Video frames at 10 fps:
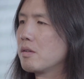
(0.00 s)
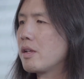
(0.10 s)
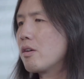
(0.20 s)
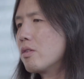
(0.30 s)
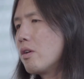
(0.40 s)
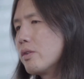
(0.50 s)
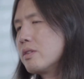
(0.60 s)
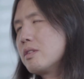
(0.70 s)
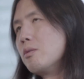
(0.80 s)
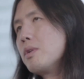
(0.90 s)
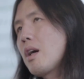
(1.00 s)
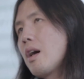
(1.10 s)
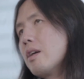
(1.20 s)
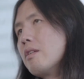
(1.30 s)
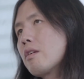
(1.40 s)
they don't always see
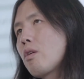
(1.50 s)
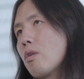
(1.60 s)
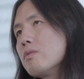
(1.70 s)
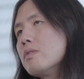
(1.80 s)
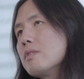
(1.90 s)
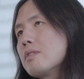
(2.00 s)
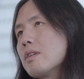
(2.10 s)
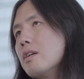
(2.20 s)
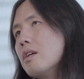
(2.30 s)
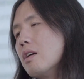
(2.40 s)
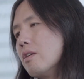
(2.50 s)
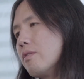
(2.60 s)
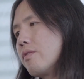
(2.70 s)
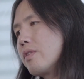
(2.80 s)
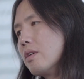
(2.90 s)
behind the curtains
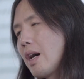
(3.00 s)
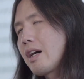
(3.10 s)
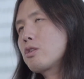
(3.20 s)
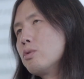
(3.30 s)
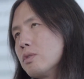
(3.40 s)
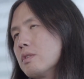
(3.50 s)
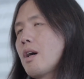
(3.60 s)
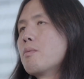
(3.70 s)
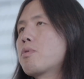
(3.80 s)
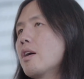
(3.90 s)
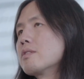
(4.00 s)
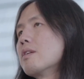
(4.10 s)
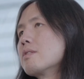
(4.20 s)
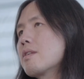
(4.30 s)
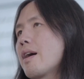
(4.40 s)
of the actual design
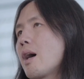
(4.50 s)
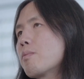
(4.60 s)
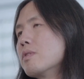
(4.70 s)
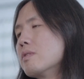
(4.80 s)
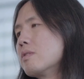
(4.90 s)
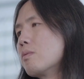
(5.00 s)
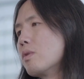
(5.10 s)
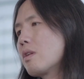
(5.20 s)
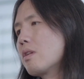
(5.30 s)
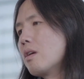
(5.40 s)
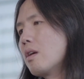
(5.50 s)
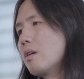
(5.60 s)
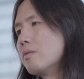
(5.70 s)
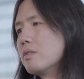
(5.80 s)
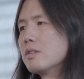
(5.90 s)
process that happens with
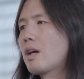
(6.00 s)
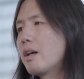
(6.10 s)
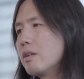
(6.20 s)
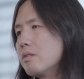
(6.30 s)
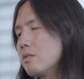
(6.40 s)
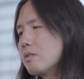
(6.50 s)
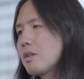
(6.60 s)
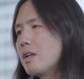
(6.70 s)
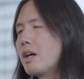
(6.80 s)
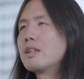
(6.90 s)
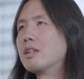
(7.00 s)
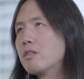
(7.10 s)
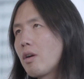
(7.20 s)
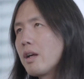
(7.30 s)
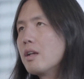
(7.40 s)
design at
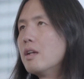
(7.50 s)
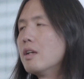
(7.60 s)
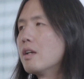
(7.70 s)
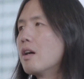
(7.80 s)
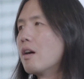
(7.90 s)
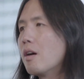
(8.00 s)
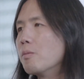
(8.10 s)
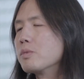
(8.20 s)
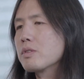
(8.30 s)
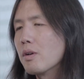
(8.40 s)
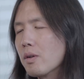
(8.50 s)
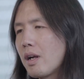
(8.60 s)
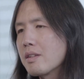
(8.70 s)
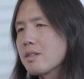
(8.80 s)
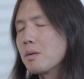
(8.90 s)
Nike, right? So a
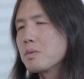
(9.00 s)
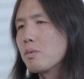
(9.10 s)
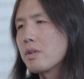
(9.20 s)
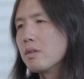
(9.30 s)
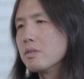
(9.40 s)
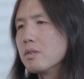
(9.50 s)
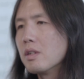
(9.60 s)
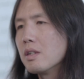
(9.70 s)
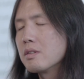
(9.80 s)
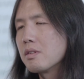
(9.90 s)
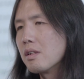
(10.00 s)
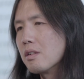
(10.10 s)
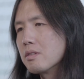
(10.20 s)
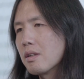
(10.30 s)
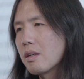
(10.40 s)
lot of times what they'll see
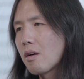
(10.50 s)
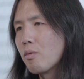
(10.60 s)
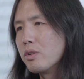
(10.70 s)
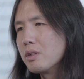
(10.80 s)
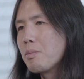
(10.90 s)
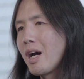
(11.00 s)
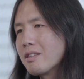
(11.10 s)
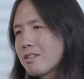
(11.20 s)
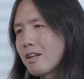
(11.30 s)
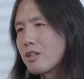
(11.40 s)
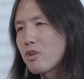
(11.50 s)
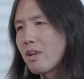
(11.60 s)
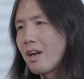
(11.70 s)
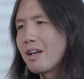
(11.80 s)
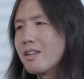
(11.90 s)
is like a really bad
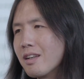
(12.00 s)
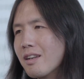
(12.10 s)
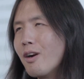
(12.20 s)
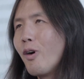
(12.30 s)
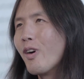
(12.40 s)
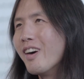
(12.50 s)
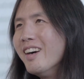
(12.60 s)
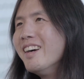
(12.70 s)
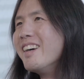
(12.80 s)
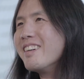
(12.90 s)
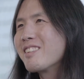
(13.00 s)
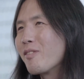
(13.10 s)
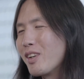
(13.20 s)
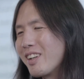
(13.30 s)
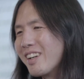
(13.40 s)
sketch that I did or
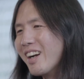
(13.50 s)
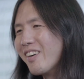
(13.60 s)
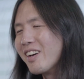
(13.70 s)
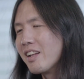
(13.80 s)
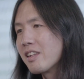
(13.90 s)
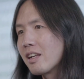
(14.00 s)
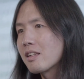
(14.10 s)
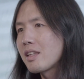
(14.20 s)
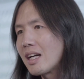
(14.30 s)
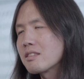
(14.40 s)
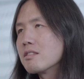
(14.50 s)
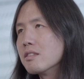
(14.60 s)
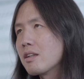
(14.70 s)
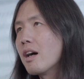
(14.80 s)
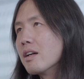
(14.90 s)
something, and think that's
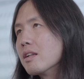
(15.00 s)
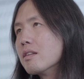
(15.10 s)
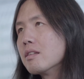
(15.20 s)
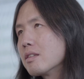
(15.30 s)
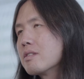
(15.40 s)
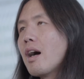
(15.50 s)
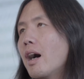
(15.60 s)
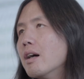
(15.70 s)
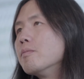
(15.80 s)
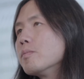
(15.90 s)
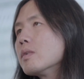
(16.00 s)
design. It's not.